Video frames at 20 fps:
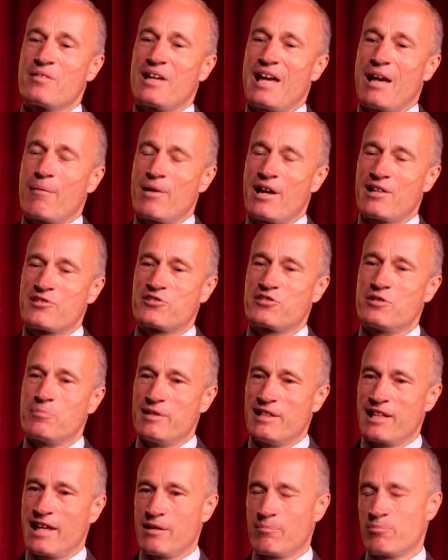Hamas to
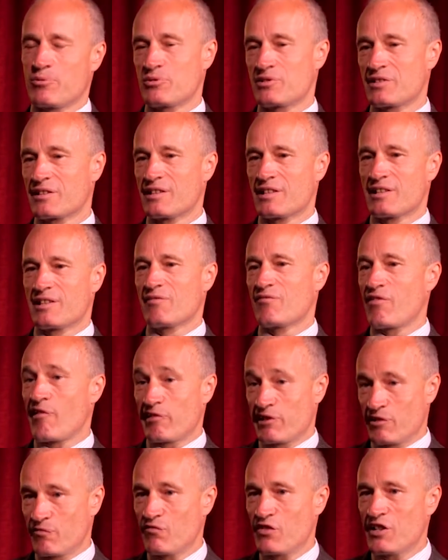be labelled
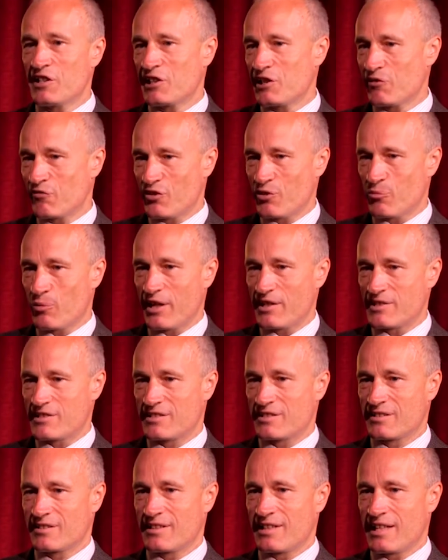very conveniently for the
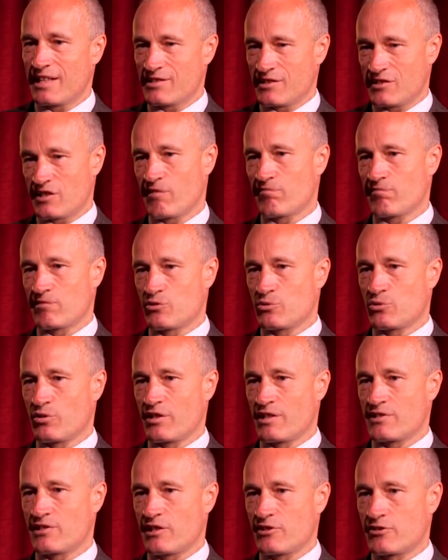West as a terrorist
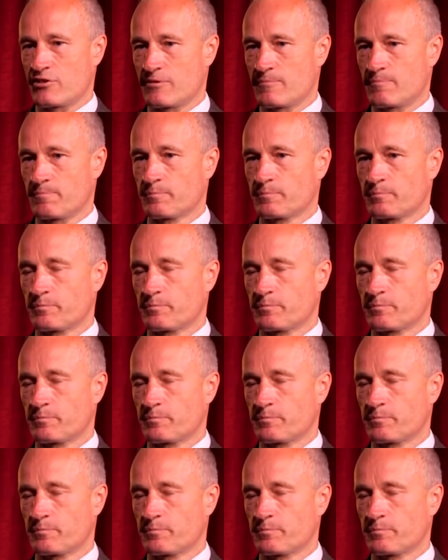organisation.